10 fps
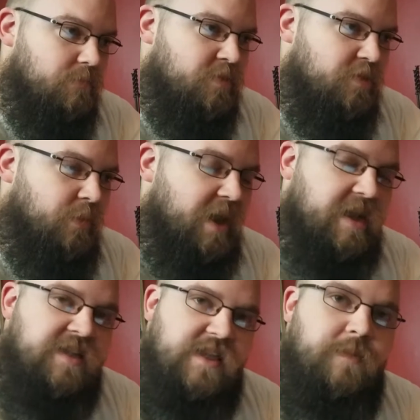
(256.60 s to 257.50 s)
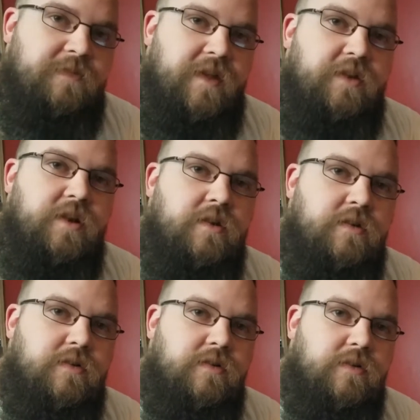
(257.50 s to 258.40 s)
do I accept failure,
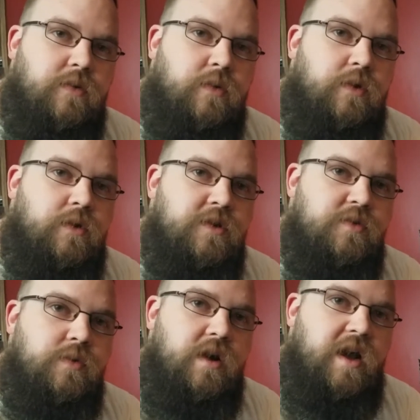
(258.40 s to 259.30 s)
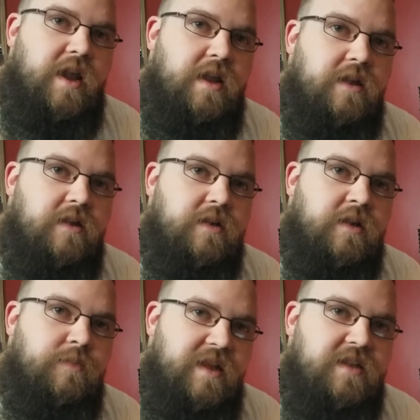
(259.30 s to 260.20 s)
or do I
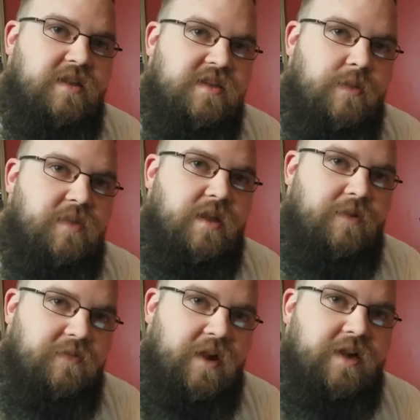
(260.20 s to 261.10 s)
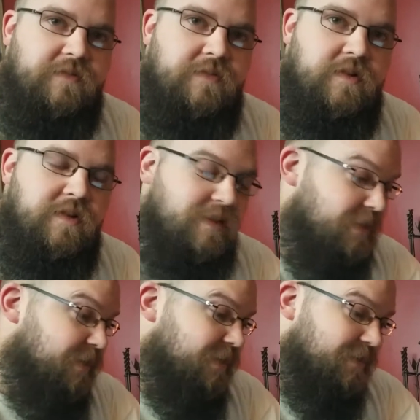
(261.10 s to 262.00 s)
commit to something I'm afraid of?
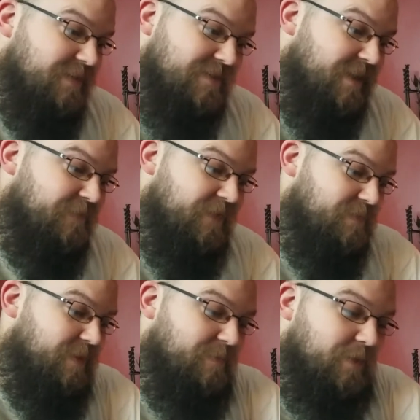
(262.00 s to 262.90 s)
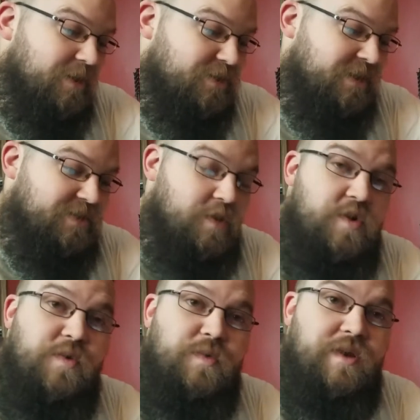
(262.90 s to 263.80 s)
Because that 50-mile march, it's
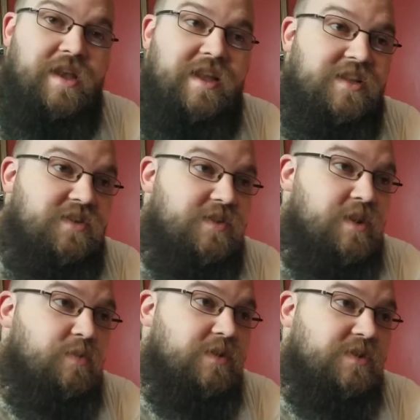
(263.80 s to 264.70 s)
new. It's a